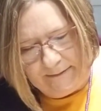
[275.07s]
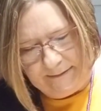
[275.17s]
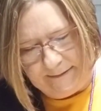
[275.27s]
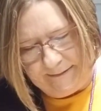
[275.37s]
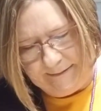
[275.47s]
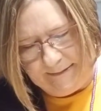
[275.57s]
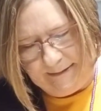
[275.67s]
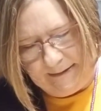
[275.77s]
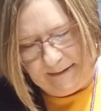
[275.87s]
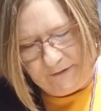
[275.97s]

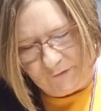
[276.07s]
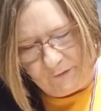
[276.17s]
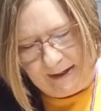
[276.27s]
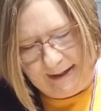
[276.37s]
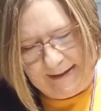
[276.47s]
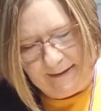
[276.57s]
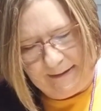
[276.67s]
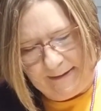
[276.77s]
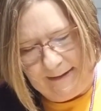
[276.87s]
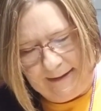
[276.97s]
a
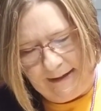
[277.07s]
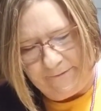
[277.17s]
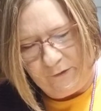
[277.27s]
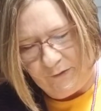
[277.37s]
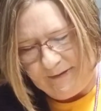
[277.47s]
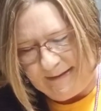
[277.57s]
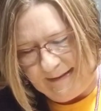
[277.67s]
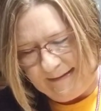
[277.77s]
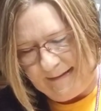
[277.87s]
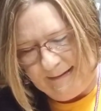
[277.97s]
dry enough
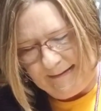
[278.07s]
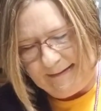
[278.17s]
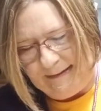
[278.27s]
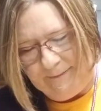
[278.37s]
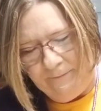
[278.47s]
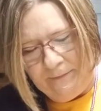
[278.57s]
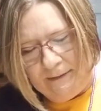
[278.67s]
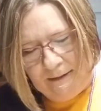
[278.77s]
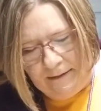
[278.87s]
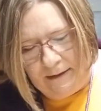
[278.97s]
consistency
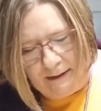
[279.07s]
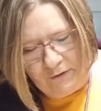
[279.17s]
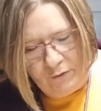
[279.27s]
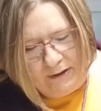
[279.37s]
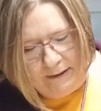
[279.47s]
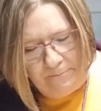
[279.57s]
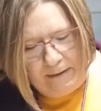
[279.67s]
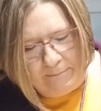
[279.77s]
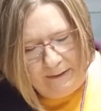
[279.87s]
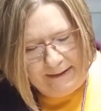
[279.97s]
not to keep
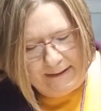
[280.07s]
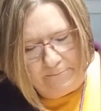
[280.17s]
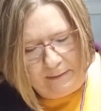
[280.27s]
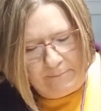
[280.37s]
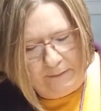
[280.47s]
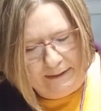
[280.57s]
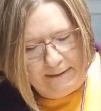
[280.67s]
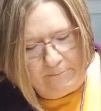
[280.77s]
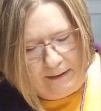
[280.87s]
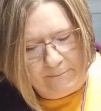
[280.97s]
bubbling and bubbling
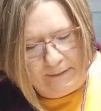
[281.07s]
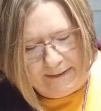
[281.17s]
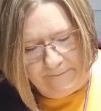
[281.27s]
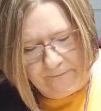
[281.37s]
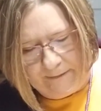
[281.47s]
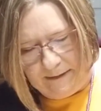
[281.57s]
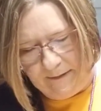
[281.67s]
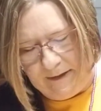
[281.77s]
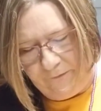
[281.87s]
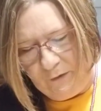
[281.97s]
and bubbling.
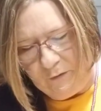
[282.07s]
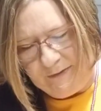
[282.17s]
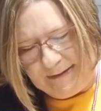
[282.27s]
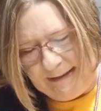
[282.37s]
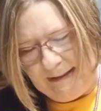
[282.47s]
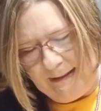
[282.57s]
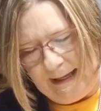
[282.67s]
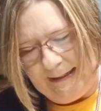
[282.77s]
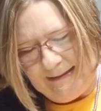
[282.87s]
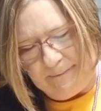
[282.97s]
If you see
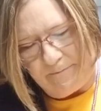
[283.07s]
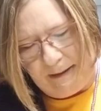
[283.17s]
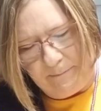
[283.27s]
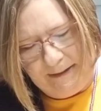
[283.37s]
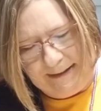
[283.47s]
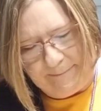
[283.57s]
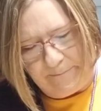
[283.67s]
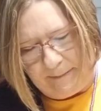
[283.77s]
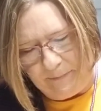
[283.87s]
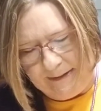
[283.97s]
that it's bubbling and
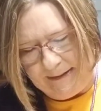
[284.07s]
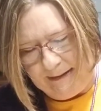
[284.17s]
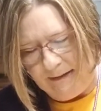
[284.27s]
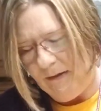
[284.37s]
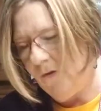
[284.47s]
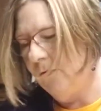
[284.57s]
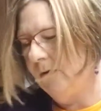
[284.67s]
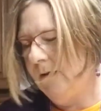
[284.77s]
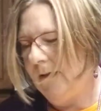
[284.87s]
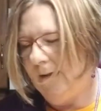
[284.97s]
bubbling in
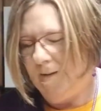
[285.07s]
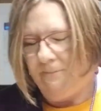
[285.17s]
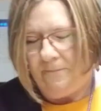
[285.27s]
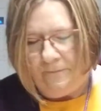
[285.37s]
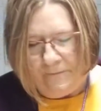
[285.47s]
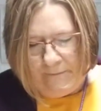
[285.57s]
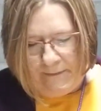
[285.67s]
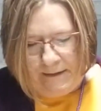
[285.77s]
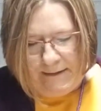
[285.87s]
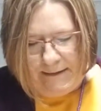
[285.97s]
your
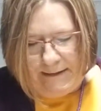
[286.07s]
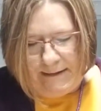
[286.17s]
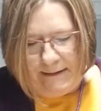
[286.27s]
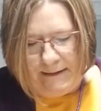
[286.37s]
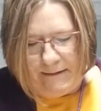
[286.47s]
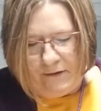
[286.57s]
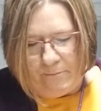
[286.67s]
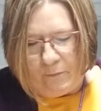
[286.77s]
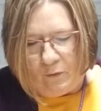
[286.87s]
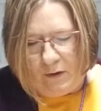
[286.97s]

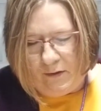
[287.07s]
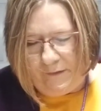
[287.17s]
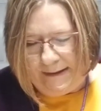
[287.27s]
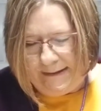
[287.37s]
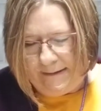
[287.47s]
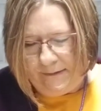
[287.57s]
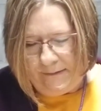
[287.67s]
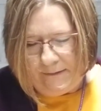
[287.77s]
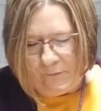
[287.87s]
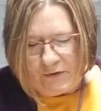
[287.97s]
bowl already,
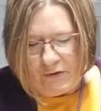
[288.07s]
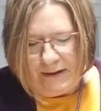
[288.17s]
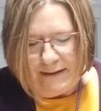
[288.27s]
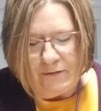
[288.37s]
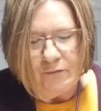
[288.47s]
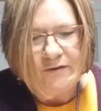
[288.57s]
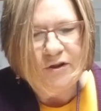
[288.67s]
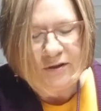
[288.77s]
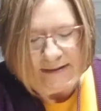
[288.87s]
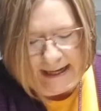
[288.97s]
what you can do is
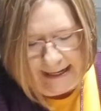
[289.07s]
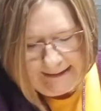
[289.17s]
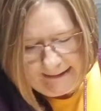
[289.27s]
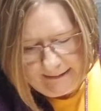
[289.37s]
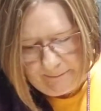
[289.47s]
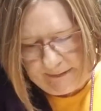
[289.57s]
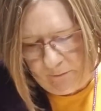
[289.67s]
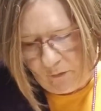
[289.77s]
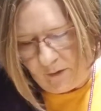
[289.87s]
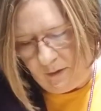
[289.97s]
just add a little bit
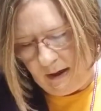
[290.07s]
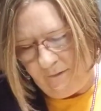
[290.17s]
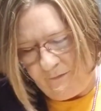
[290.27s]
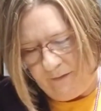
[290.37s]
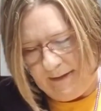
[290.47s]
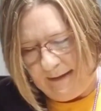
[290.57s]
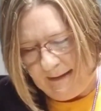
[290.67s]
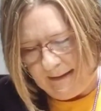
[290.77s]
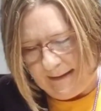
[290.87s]
more of the